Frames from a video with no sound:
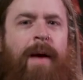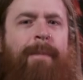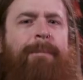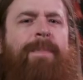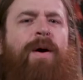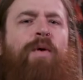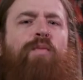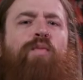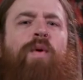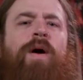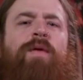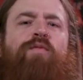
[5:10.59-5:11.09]

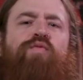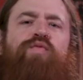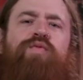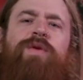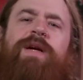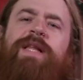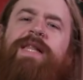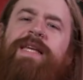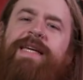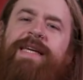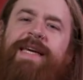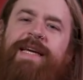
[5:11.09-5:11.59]
But what
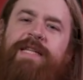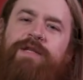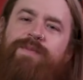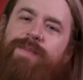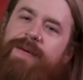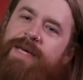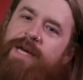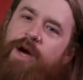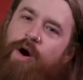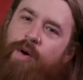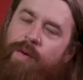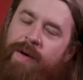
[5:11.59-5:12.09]
really gets
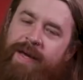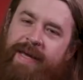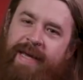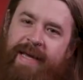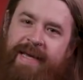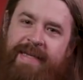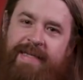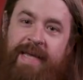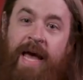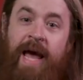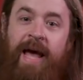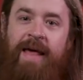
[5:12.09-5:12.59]
me going
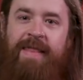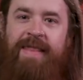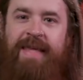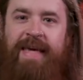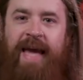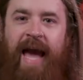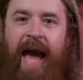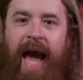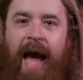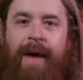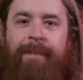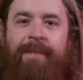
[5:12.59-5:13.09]
is
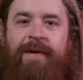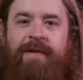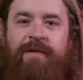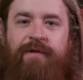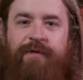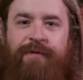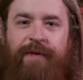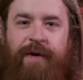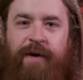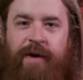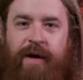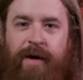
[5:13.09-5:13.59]
the
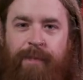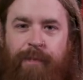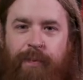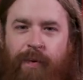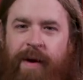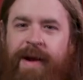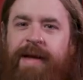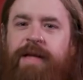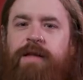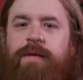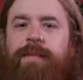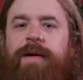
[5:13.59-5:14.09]
atmospheric
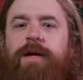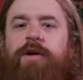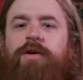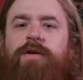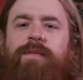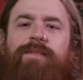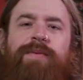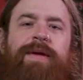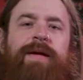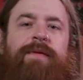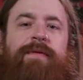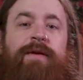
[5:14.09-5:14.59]
break in the middle,
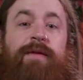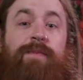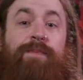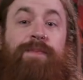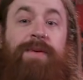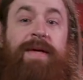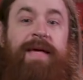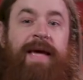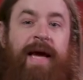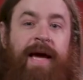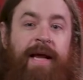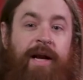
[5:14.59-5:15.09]
complete with
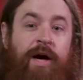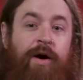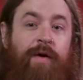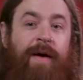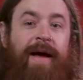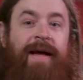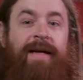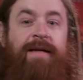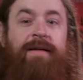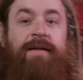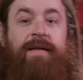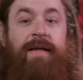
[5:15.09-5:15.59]
piano
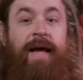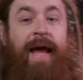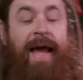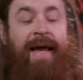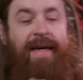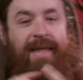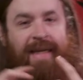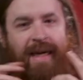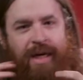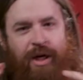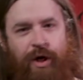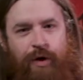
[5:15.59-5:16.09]
and
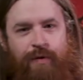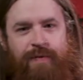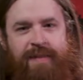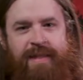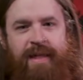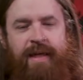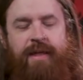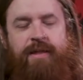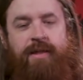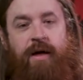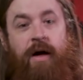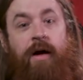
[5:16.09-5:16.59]

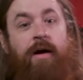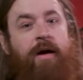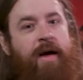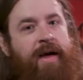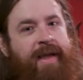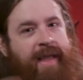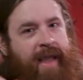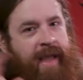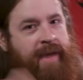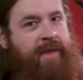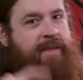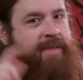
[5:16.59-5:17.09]
acoustic guitar.
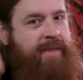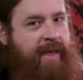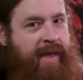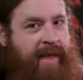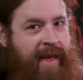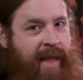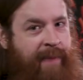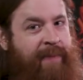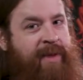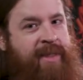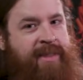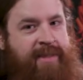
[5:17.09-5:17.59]
Again,
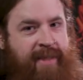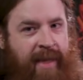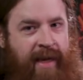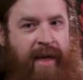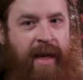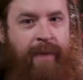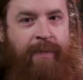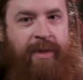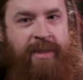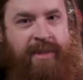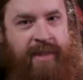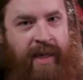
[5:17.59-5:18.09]
dynamics,
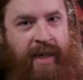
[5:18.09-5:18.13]
dynamics,